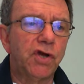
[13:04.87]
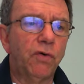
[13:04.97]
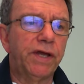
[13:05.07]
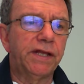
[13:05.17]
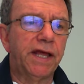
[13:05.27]

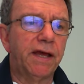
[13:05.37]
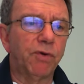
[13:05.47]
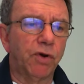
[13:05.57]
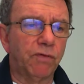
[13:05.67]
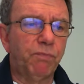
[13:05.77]
showing
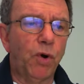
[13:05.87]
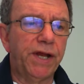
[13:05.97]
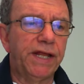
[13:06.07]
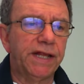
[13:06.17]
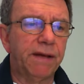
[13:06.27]
them or
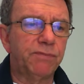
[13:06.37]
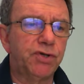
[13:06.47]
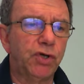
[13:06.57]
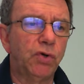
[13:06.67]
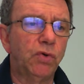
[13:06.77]
pointing
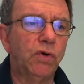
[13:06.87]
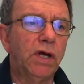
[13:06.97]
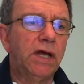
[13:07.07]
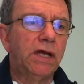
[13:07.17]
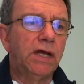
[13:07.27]
them
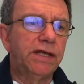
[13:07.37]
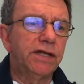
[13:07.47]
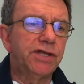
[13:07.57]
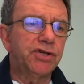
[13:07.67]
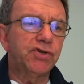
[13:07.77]
to the